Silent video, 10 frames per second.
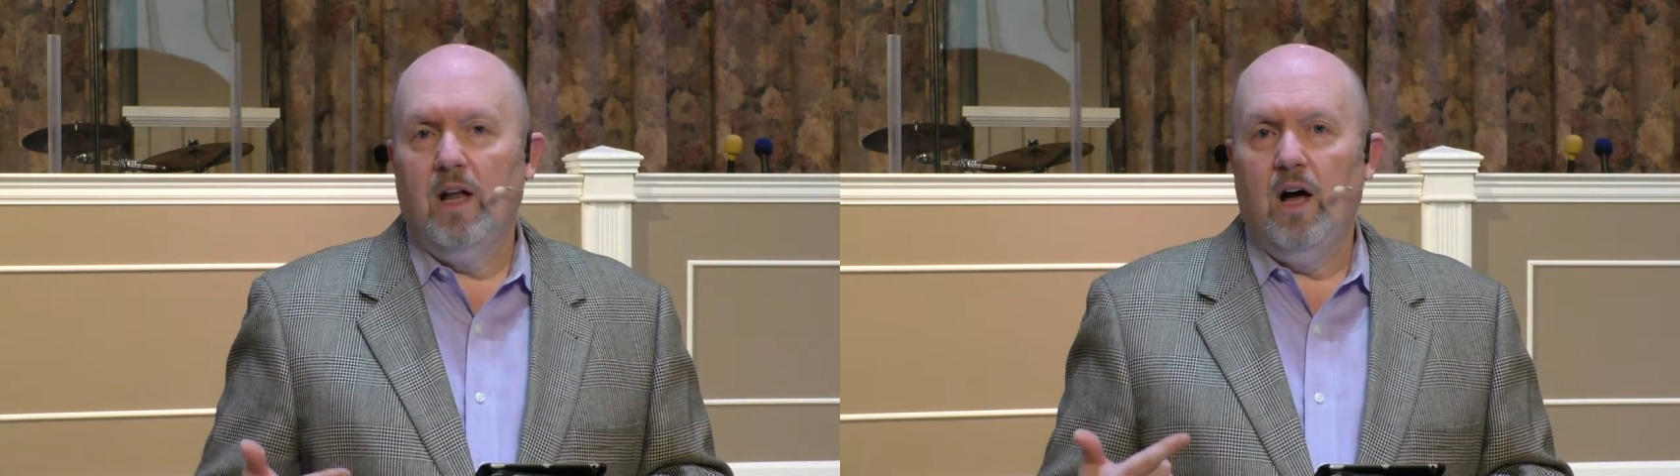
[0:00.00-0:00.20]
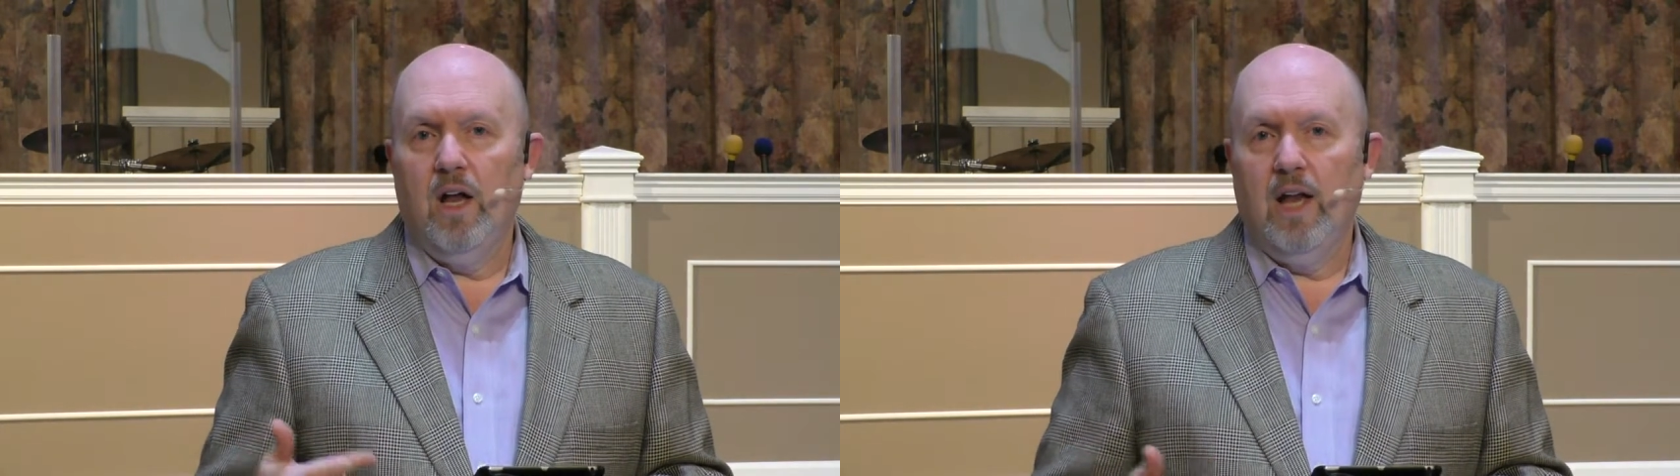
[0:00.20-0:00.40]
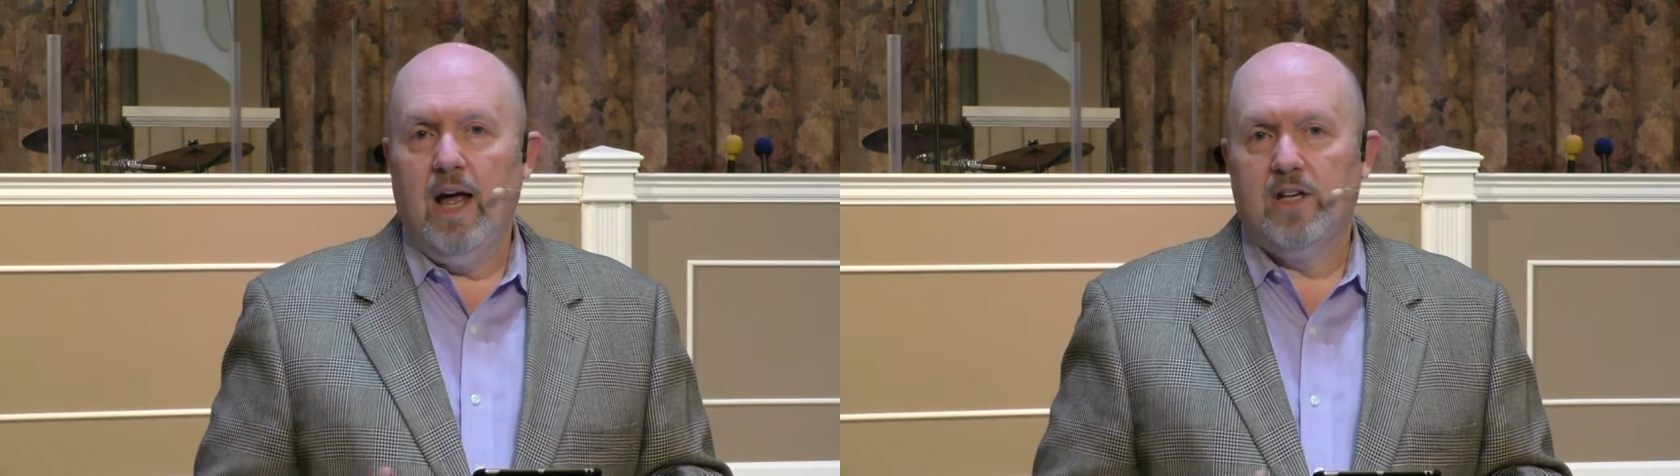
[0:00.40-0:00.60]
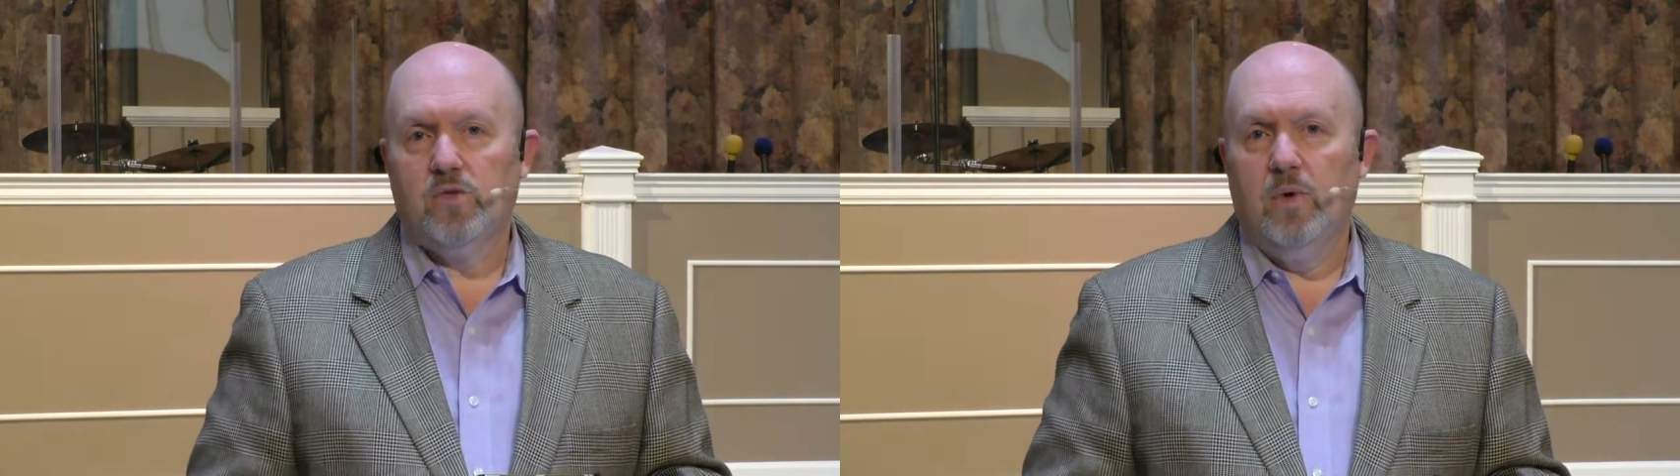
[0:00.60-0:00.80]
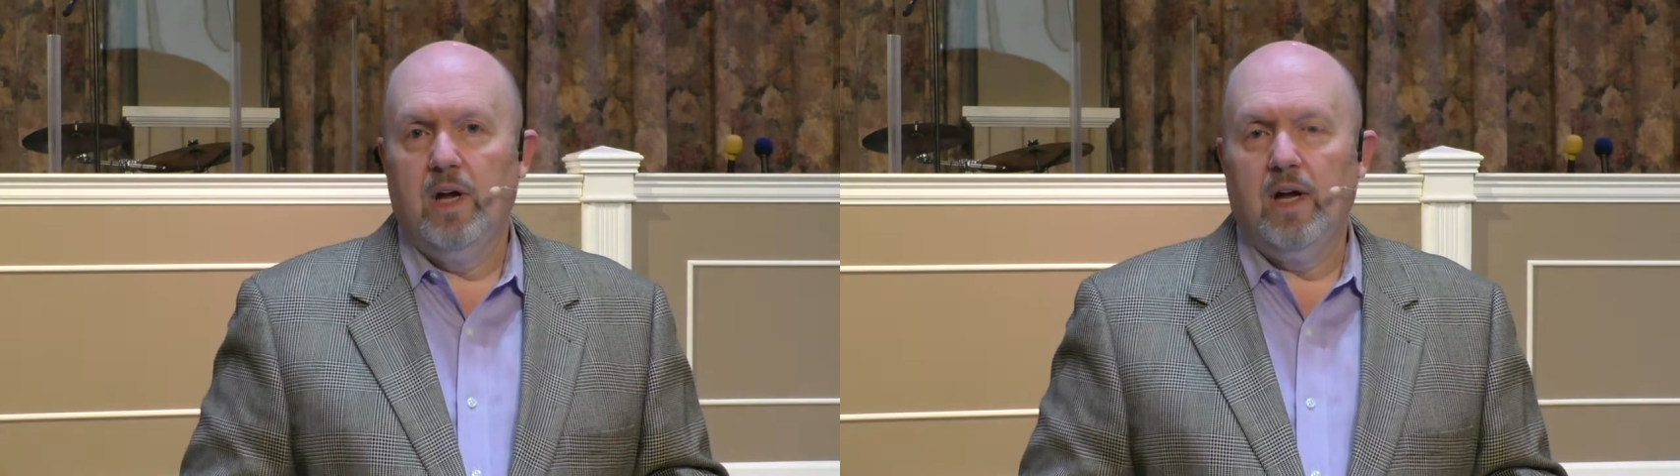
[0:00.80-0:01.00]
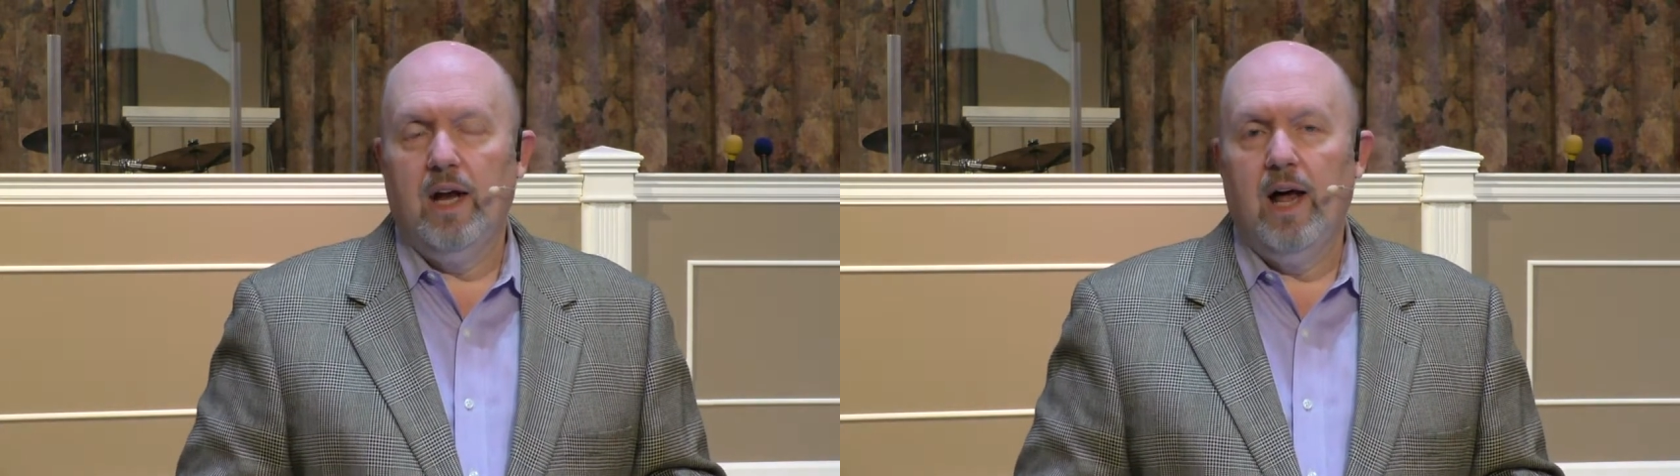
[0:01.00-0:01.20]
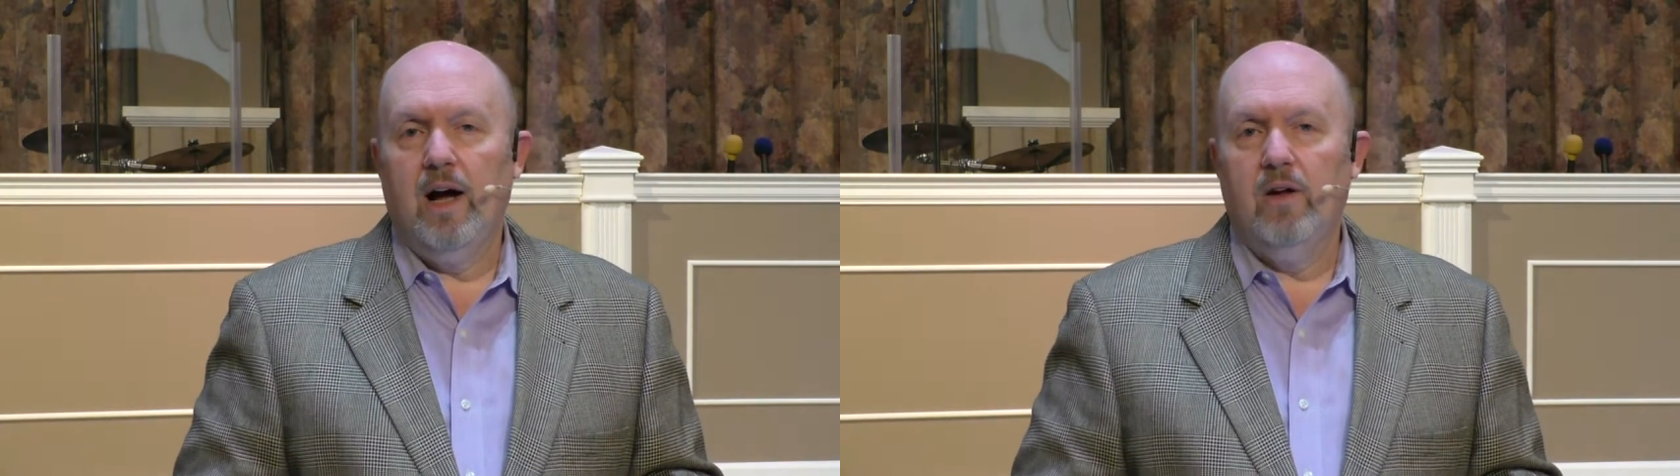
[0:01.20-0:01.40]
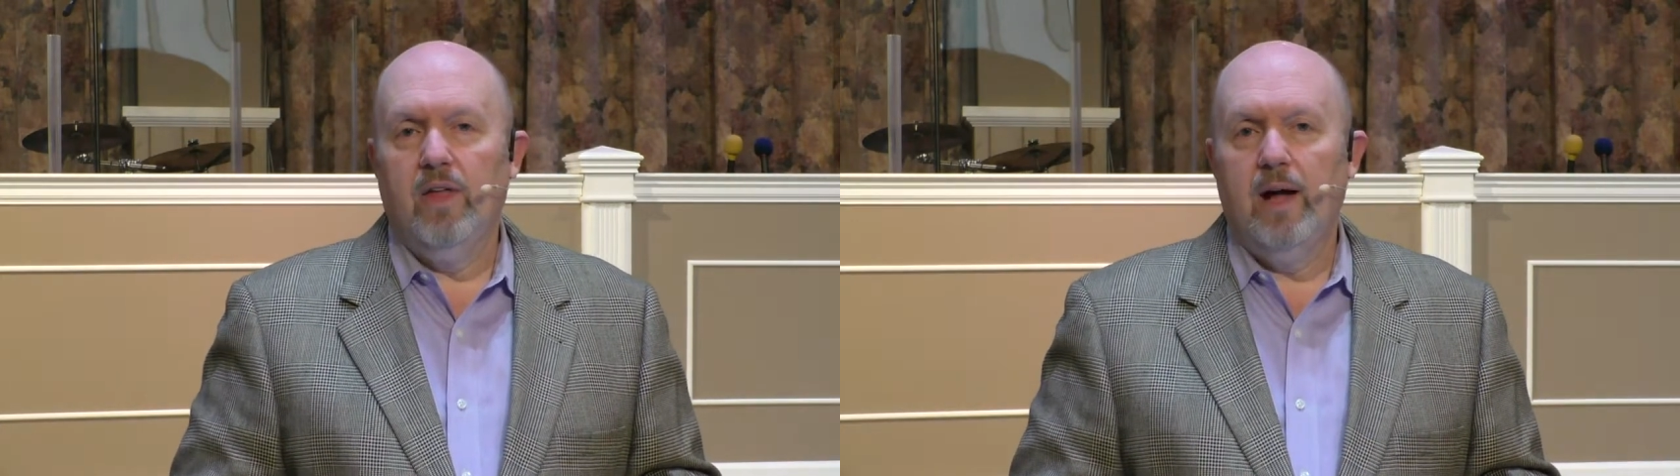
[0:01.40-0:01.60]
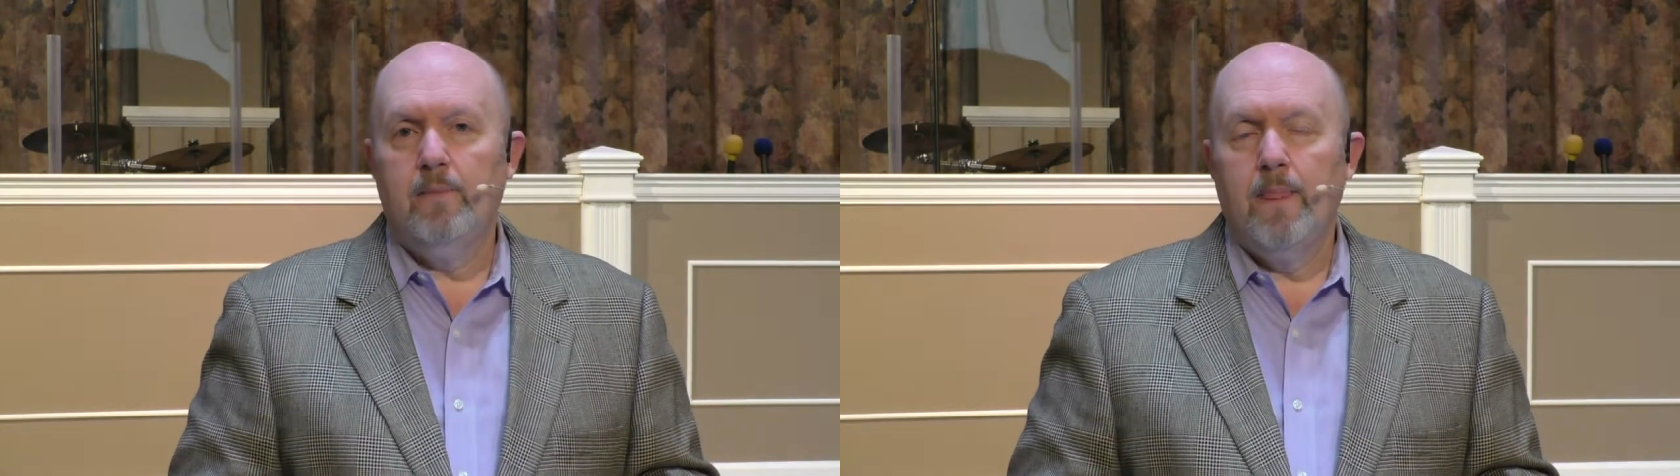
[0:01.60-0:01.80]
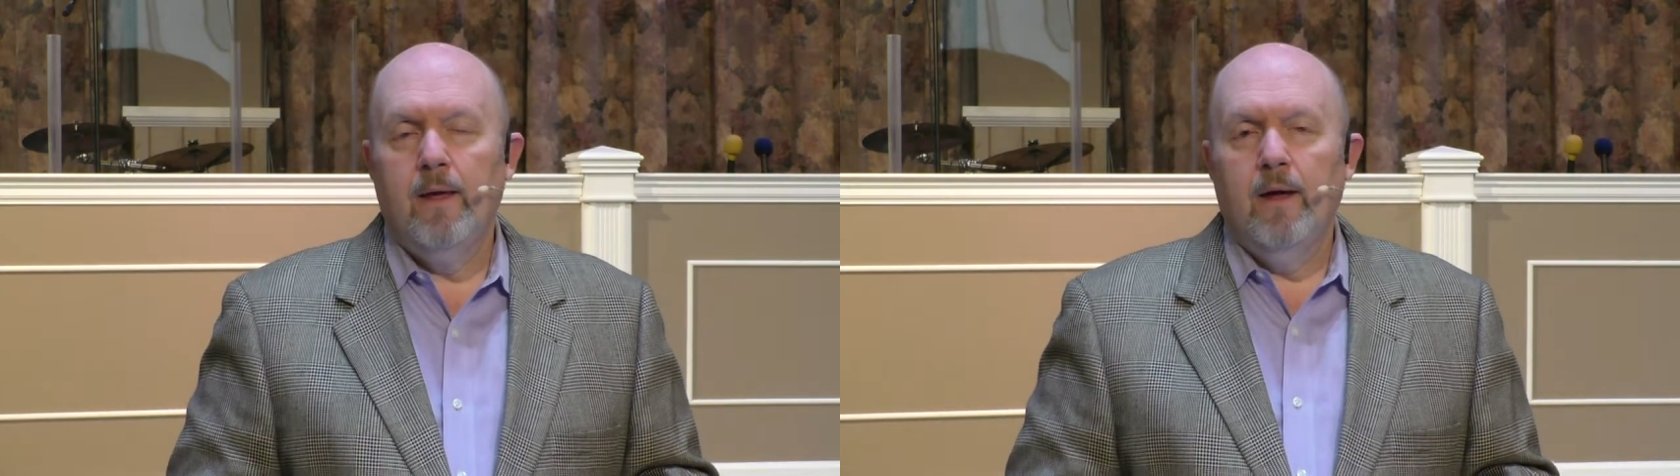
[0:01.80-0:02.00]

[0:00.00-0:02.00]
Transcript: Lot last week and how that